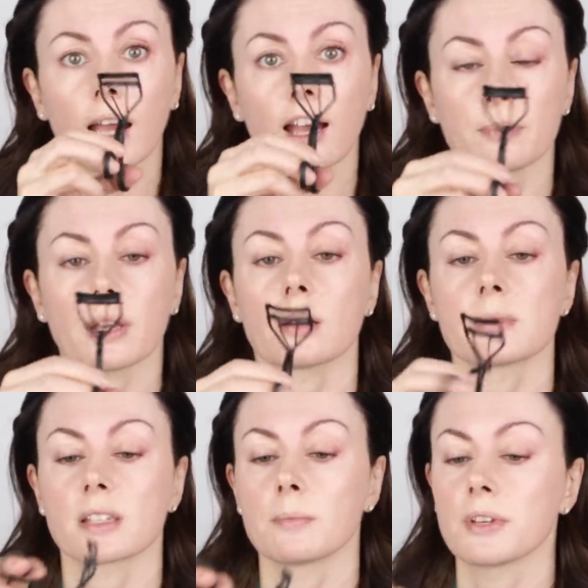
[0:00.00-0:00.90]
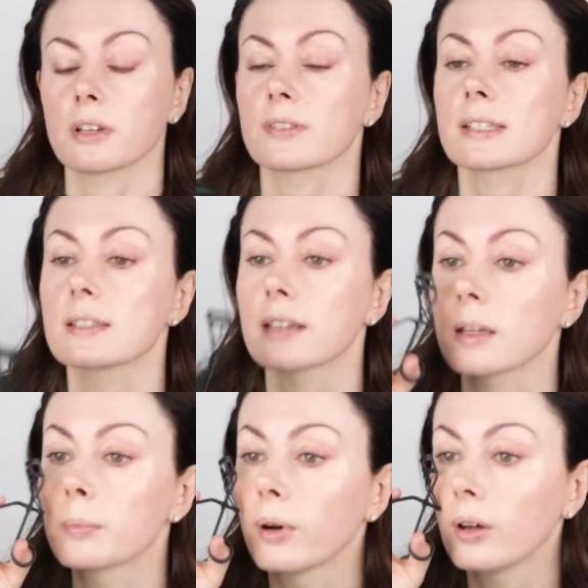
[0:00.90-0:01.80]
have become something of a
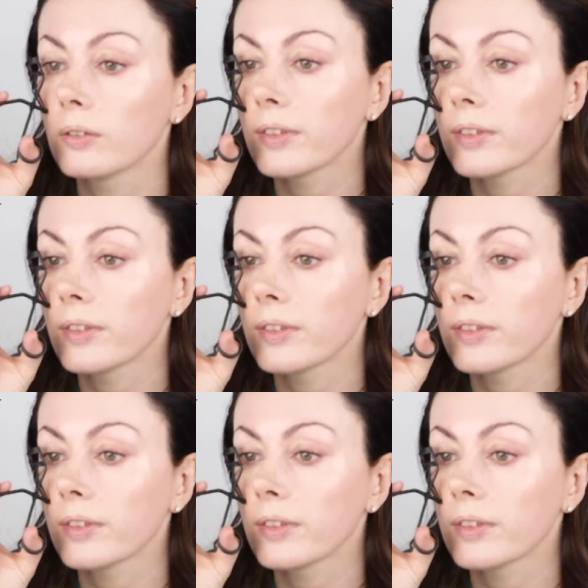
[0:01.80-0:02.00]
staple.